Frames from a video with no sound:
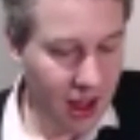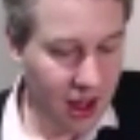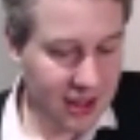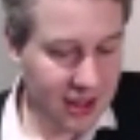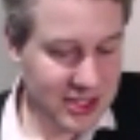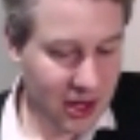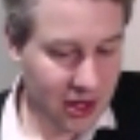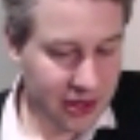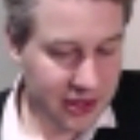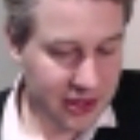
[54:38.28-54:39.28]

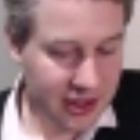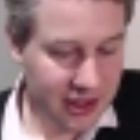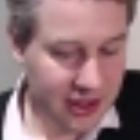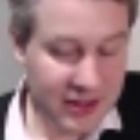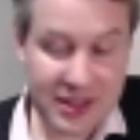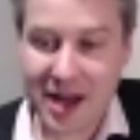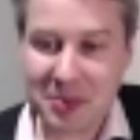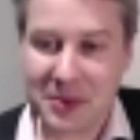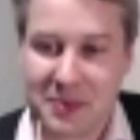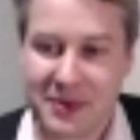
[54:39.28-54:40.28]
So A
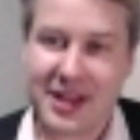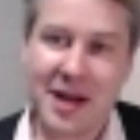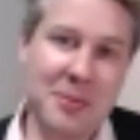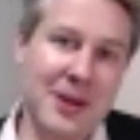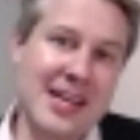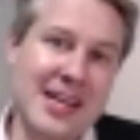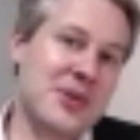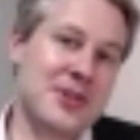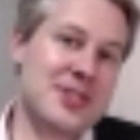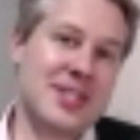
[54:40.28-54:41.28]
couple of couple of
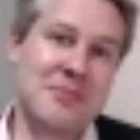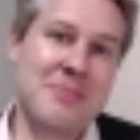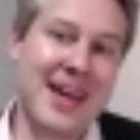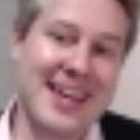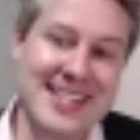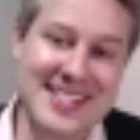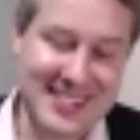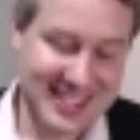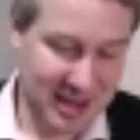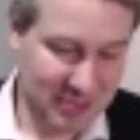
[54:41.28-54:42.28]
interesting
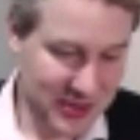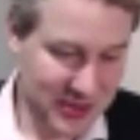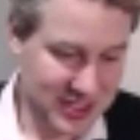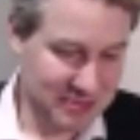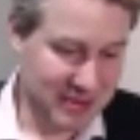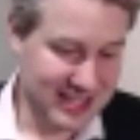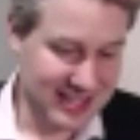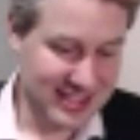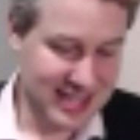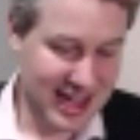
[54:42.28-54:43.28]
pieces. Couple of interesting
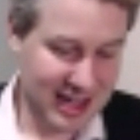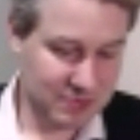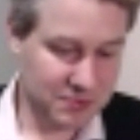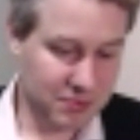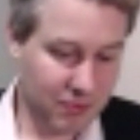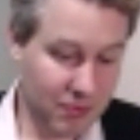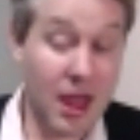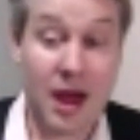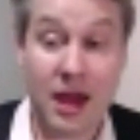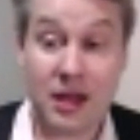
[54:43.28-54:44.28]
pieces. Um,
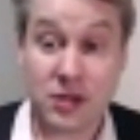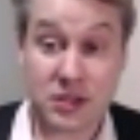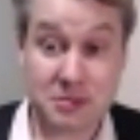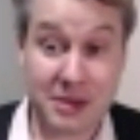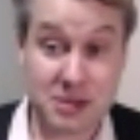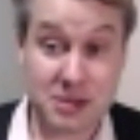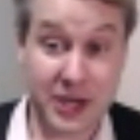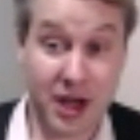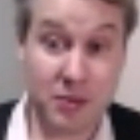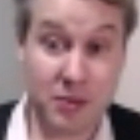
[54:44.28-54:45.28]
uh, Doctor Meacham and
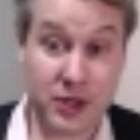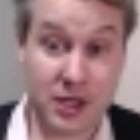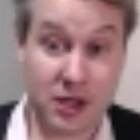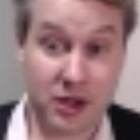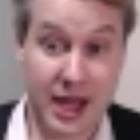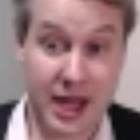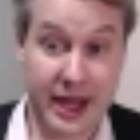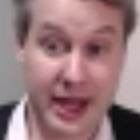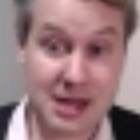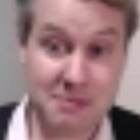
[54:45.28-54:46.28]
I are working on
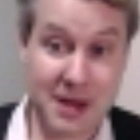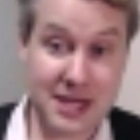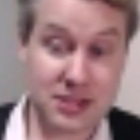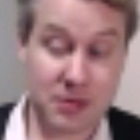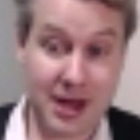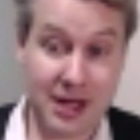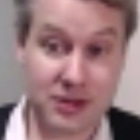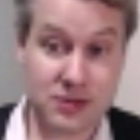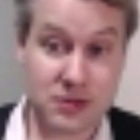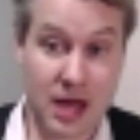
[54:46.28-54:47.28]
a piece
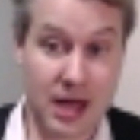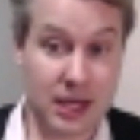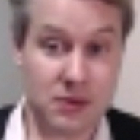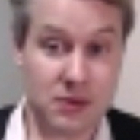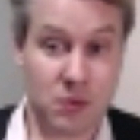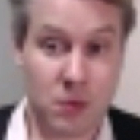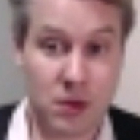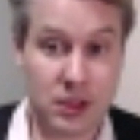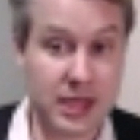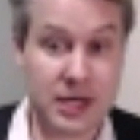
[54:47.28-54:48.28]
around uh,
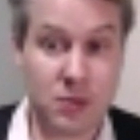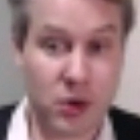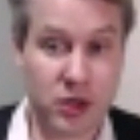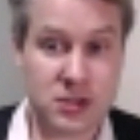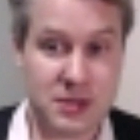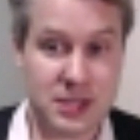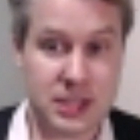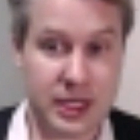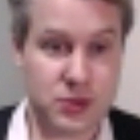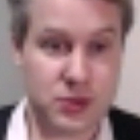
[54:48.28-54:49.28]
leading workers with
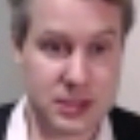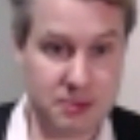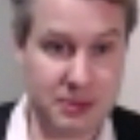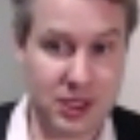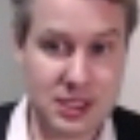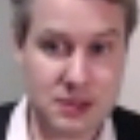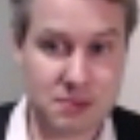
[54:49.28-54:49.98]
intellectual disabilities, mm-hmm.